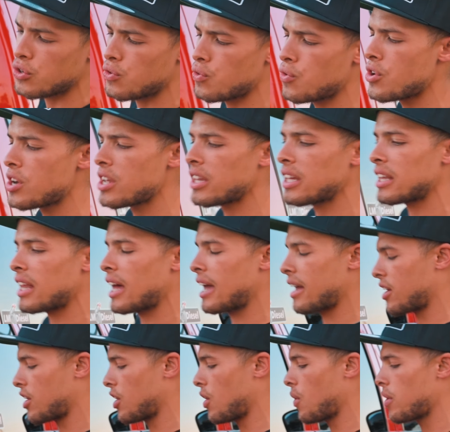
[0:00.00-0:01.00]
a really
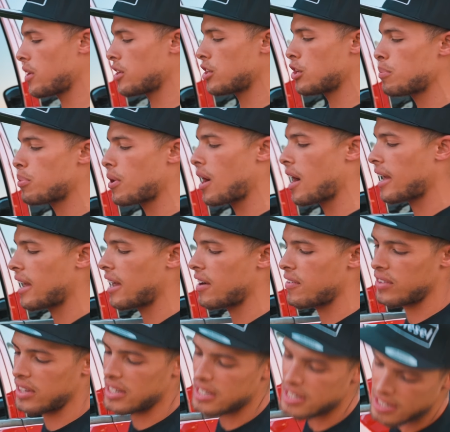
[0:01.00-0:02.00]
light coating. You probably can't
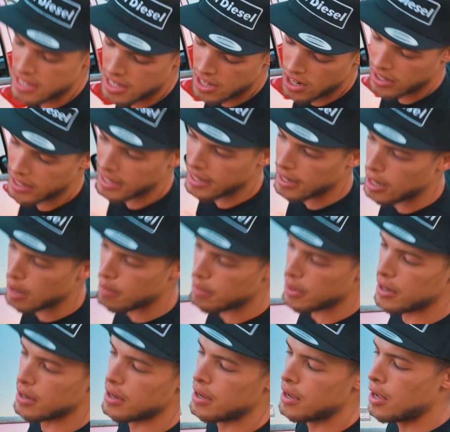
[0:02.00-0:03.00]
really see it on
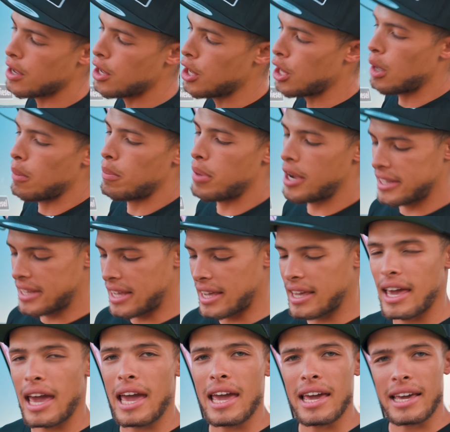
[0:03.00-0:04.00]
camera, but it
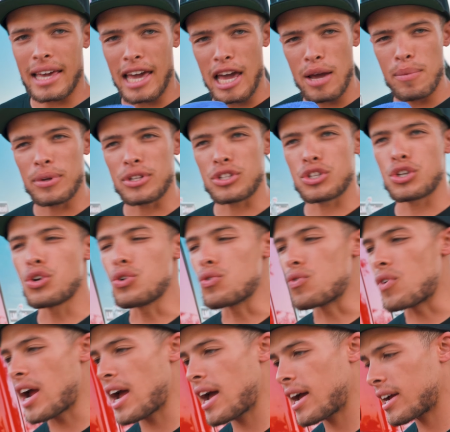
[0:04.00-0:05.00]
came with 2
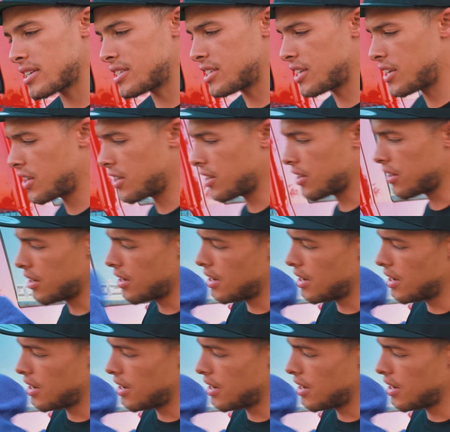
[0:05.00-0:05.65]
rags here.